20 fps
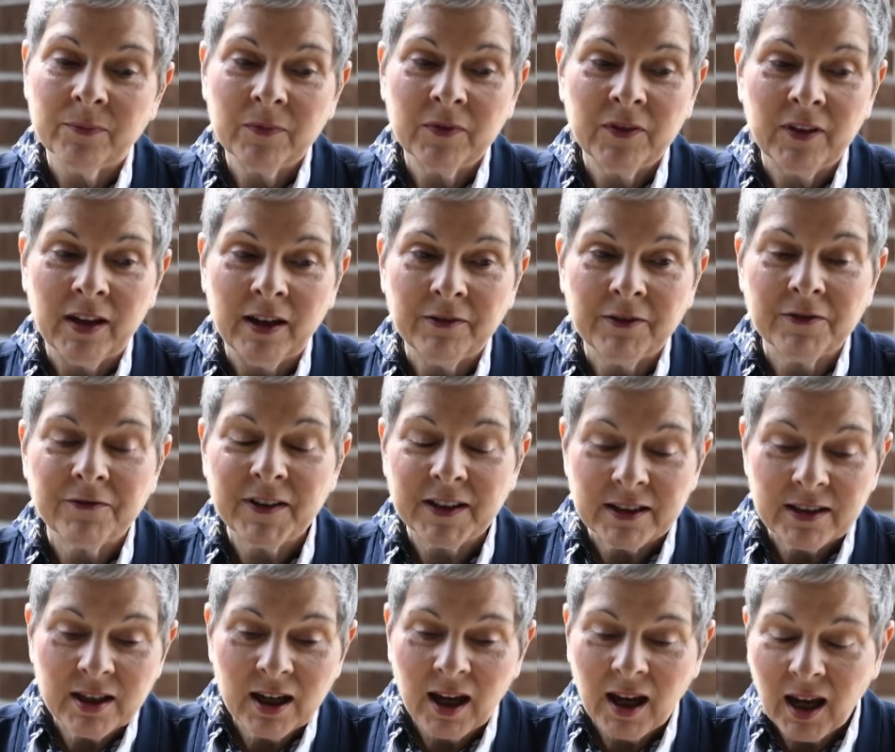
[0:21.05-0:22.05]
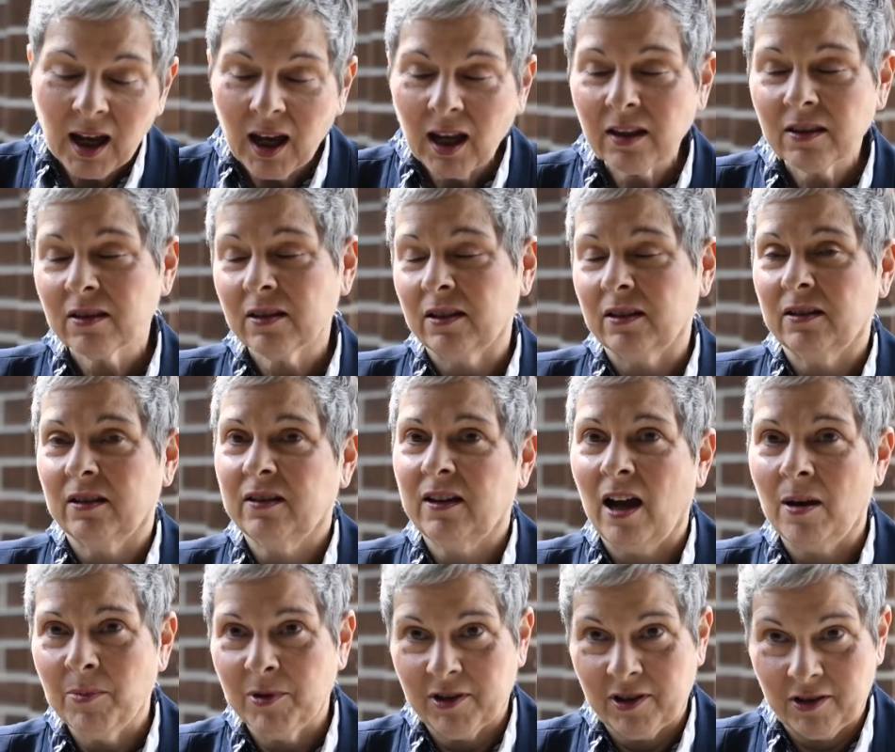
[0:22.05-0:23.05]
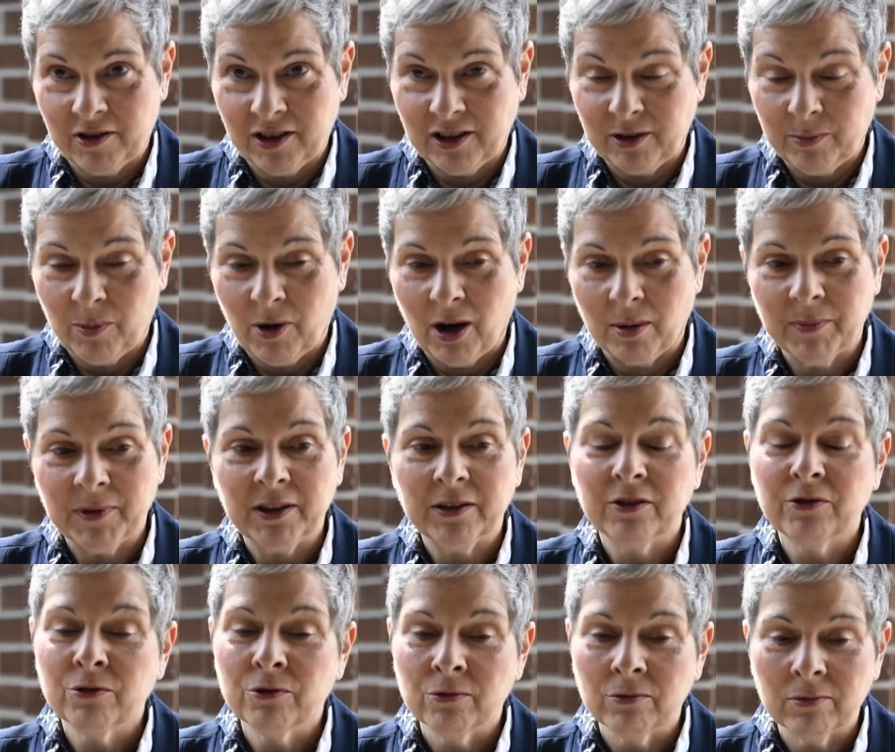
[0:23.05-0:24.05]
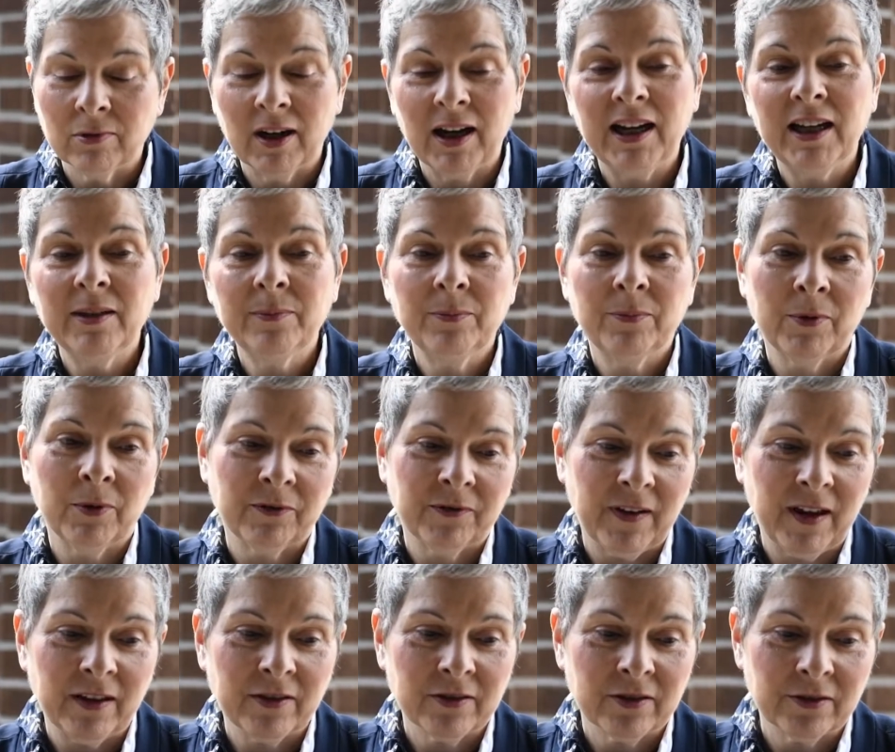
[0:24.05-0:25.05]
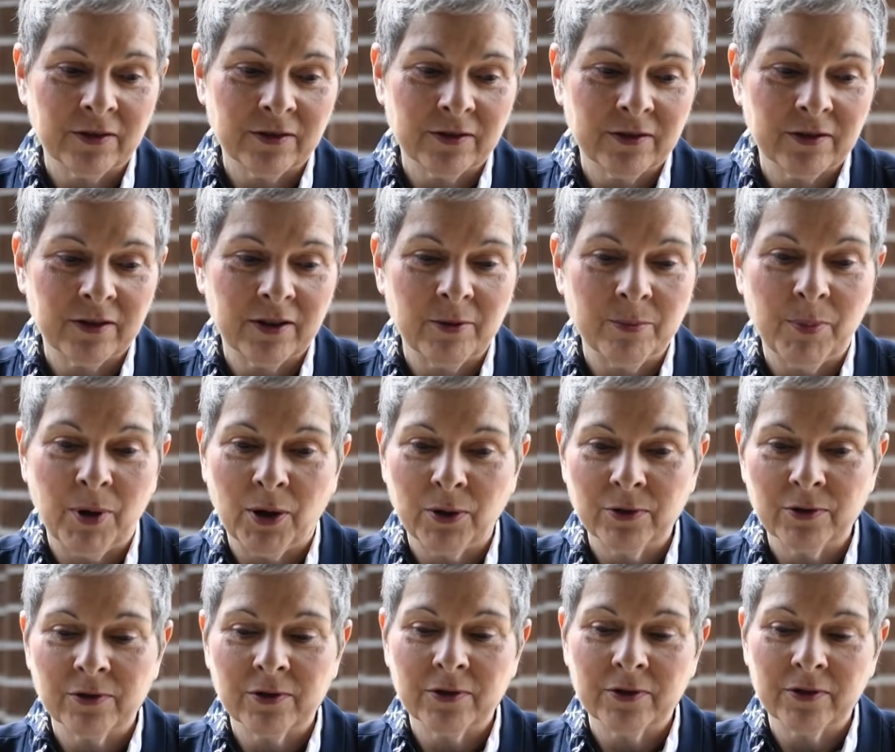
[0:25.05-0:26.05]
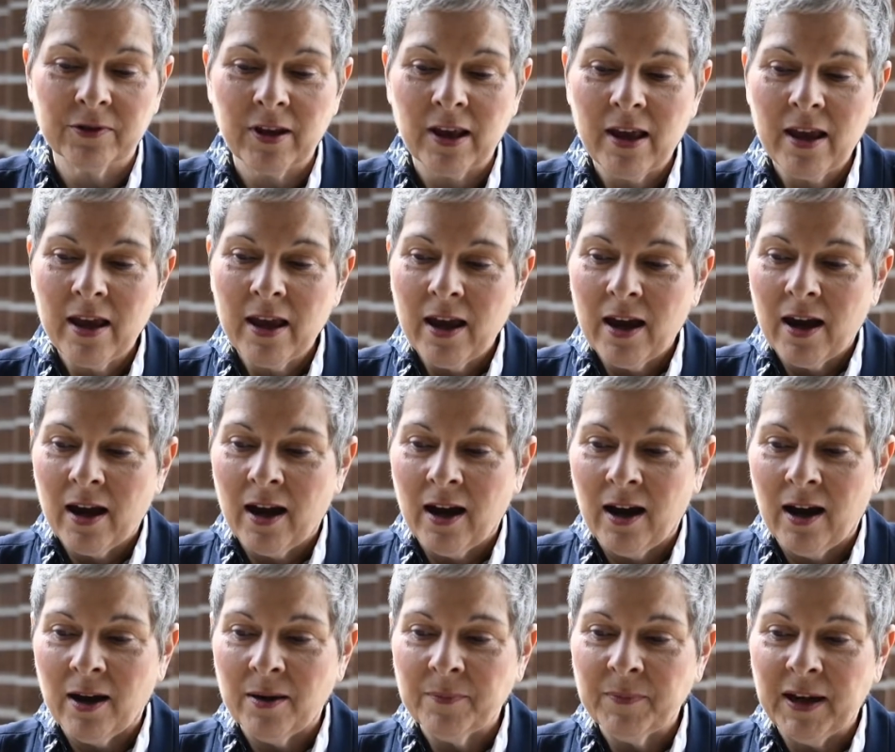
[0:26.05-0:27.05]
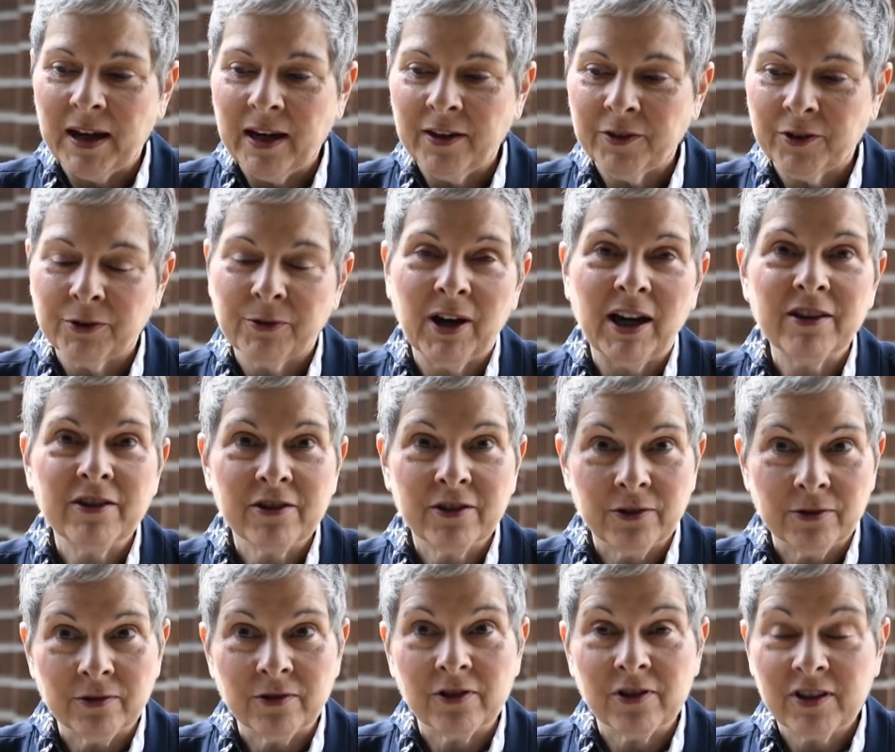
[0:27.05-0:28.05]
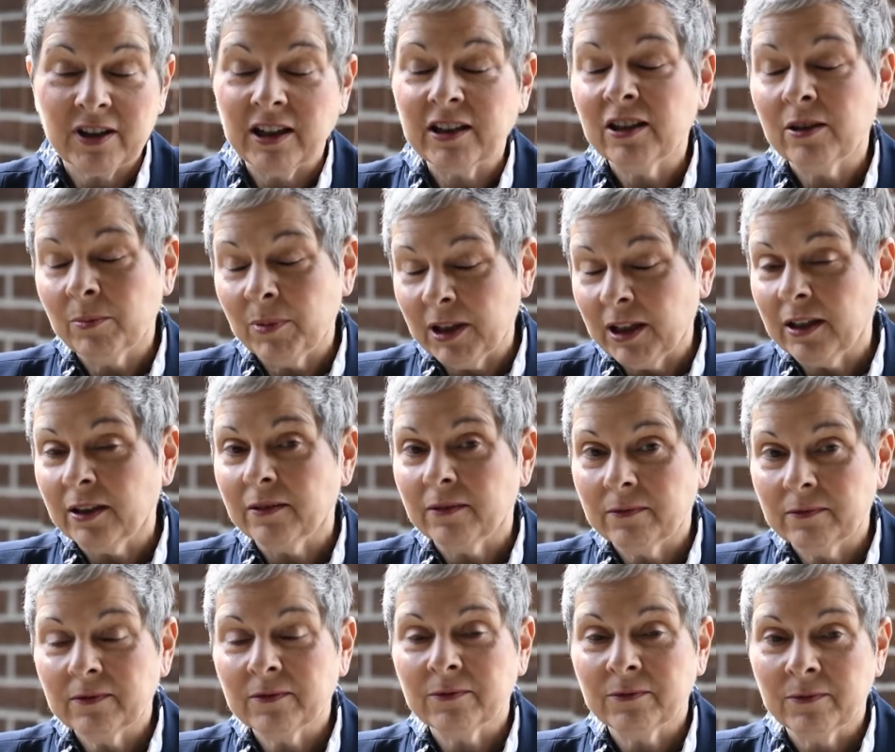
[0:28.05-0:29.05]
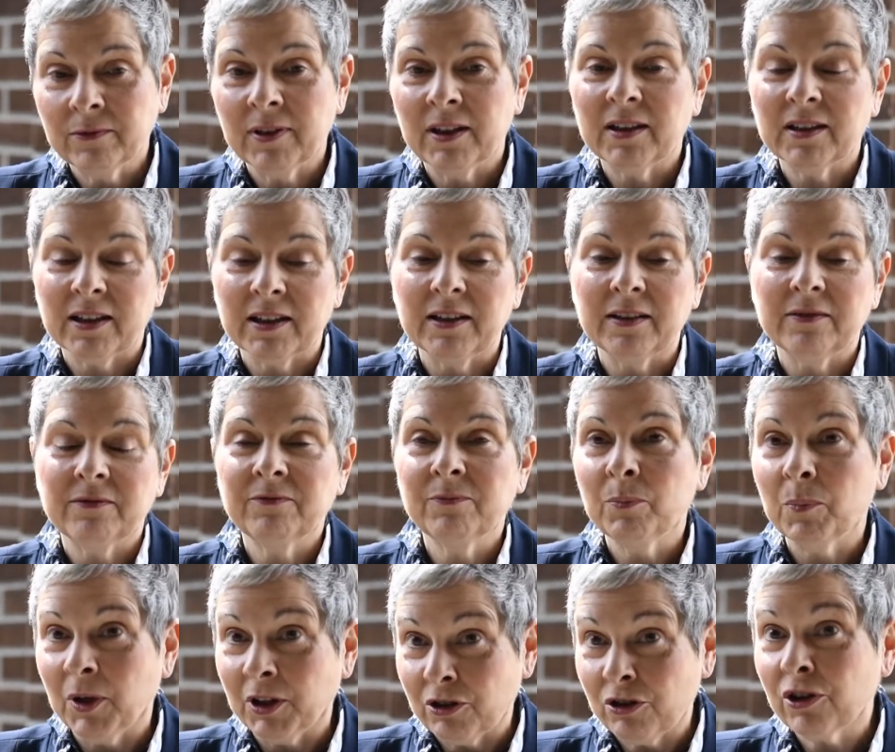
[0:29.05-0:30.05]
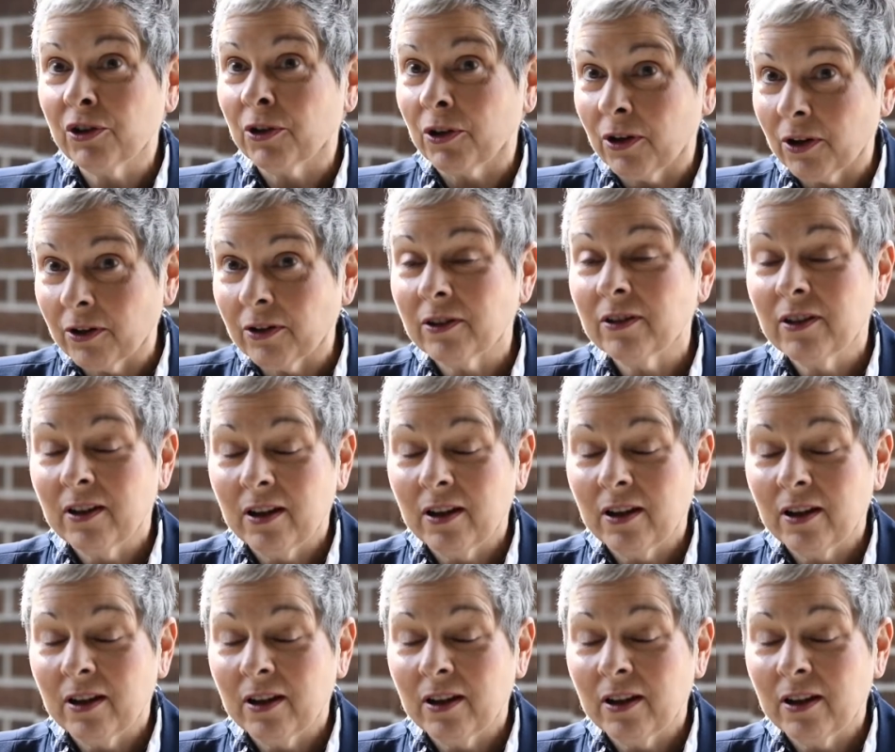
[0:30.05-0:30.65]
They have a fantastic composition department, great professors, composers, and their grad students tend to be really mature.